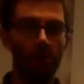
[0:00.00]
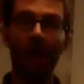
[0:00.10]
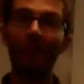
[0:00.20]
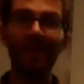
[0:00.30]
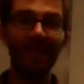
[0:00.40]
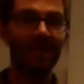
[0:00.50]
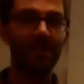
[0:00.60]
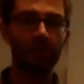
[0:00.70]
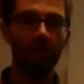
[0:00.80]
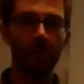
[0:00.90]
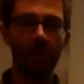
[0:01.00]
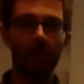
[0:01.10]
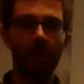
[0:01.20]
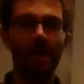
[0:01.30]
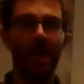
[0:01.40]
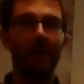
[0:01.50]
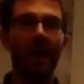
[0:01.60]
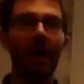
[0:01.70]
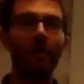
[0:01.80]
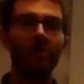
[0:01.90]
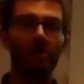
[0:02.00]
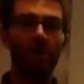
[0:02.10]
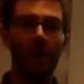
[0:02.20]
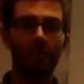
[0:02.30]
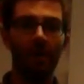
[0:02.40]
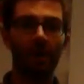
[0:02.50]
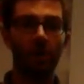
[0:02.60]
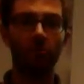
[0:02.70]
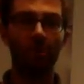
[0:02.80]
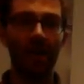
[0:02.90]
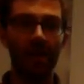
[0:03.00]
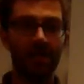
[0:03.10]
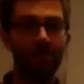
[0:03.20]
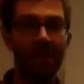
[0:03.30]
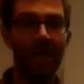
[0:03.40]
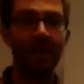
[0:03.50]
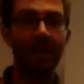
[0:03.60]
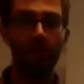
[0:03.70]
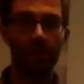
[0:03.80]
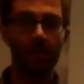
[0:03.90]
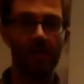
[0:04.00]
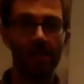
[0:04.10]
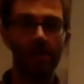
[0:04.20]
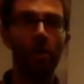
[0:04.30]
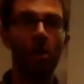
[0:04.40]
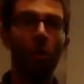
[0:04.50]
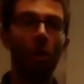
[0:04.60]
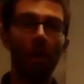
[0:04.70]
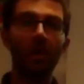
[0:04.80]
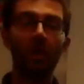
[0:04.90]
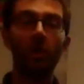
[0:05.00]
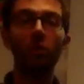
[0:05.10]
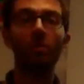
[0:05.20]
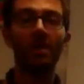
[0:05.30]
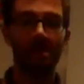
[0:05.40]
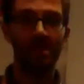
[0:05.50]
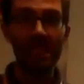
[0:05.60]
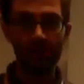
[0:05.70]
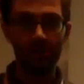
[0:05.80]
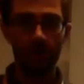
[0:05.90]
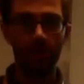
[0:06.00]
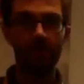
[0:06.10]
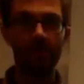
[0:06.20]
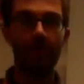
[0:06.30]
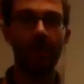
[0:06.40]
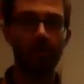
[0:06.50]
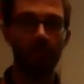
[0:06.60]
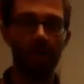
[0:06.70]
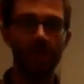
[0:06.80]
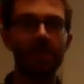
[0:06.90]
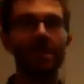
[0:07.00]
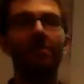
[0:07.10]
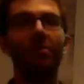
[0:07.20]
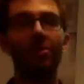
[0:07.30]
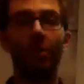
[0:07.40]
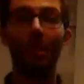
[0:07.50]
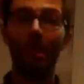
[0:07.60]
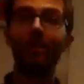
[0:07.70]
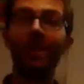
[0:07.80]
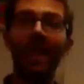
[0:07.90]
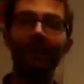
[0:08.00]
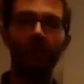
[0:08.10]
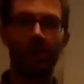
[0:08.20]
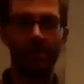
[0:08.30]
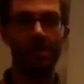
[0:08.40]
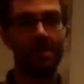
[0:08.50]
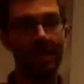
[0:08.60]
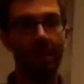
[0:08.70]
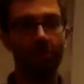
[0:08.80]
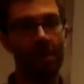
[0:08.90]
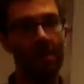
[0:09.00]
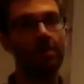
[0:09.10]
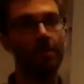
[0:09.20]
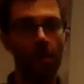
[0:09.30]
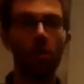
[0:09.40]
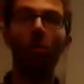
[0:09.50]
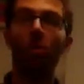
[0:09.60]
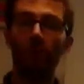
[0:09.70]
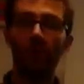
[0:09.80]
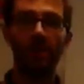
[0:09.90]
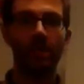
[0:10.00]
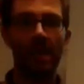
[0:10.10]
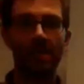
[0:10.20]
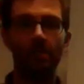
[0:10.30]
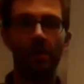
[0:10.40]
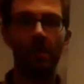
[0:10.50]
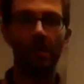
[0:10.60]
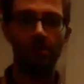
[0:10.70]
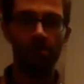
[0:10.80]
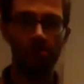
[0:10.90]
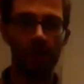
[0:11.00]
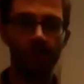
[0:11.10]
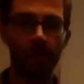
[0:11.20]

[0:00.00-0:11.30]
How might they disagree about how we should talk about grades and behavior in class? What might a humanist teacher say about grades versus what might a behaviorist say about grades? We'll go over this in class on Monday and Tuesday.